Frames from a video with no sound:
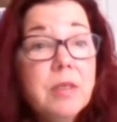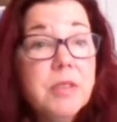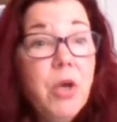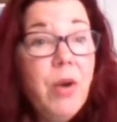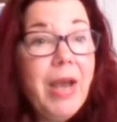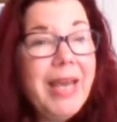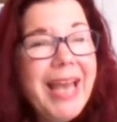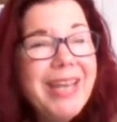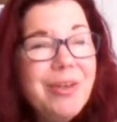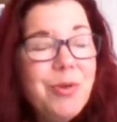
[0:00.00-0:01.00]
So
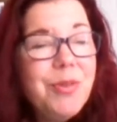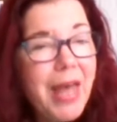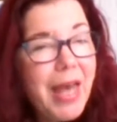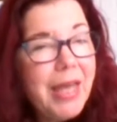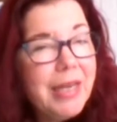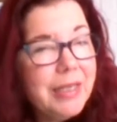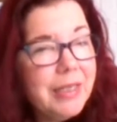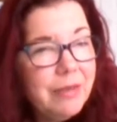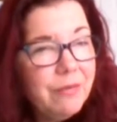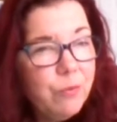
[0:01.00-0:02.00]
I knew that
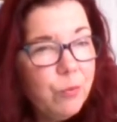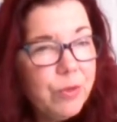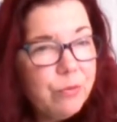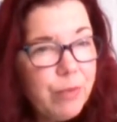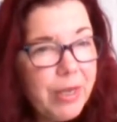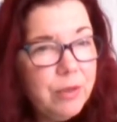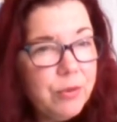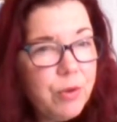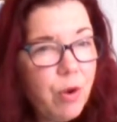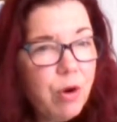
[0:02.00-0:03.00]
with
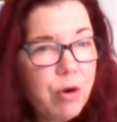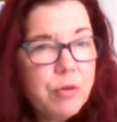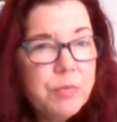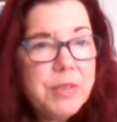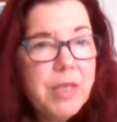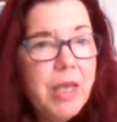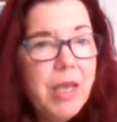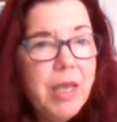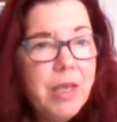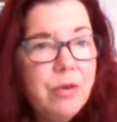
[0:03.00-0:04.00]
regular carbs
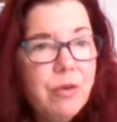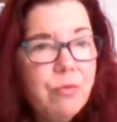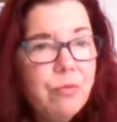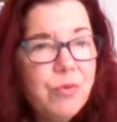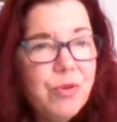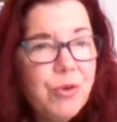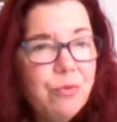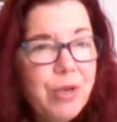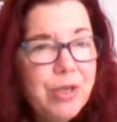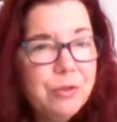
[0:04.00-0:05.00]
and
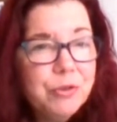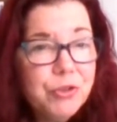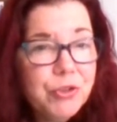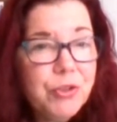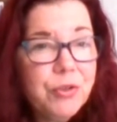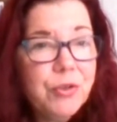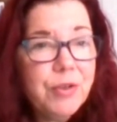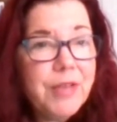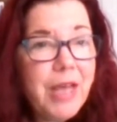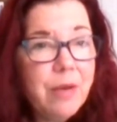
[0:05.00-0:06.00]
regular
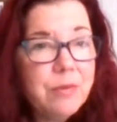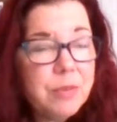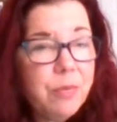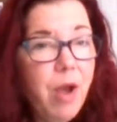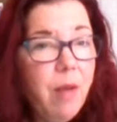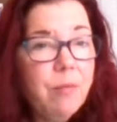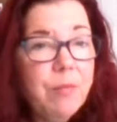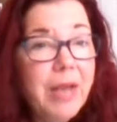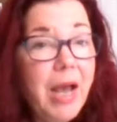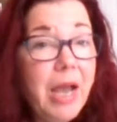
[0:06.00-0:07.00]
sugar that was a problem,
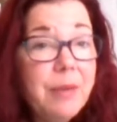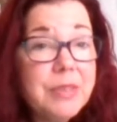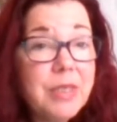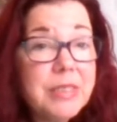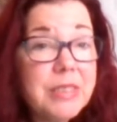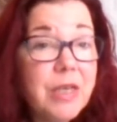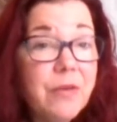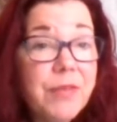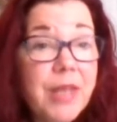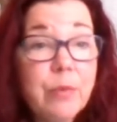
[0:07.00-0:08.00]
but I was on
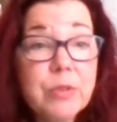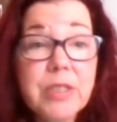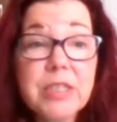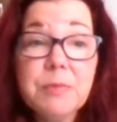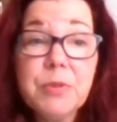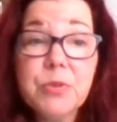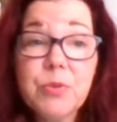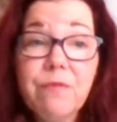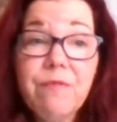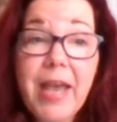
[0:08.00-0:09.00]
stuff that was not supposed
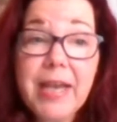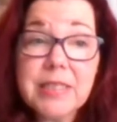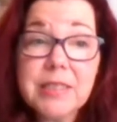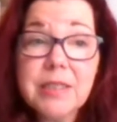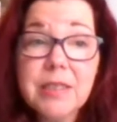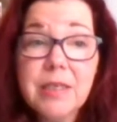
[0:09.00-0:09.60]
to affect.